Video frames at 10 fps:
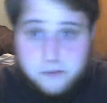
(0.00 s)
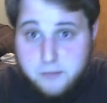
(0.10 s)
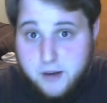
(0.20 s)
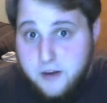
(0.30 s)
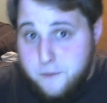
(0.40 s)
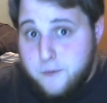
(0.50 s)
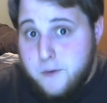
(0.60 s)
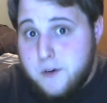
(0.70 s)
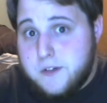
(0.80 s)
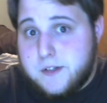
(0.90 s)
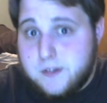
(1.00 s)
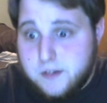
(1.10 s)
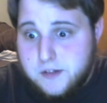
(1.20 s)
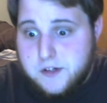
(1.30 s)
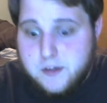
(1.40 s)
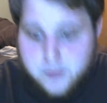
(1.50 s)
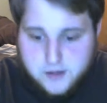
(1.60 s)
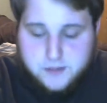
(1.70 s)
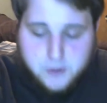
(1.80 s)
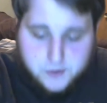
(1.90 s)
my first legitimate
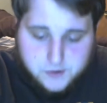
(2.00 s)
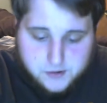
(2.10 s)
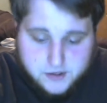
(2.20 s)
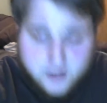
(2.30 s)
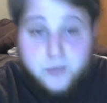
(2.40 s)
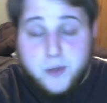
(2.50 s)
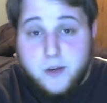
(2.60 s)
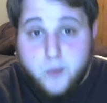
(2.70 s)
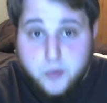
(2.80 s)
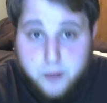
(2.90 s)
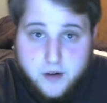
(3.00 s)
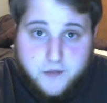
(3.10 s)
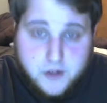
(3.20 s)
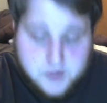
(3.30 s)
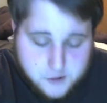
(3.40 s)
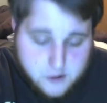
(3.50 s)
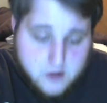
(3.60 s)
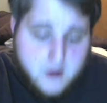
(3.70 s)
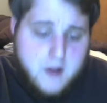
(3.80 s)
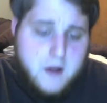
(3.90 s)
exposure to Joss Whedon was Buffy, sure,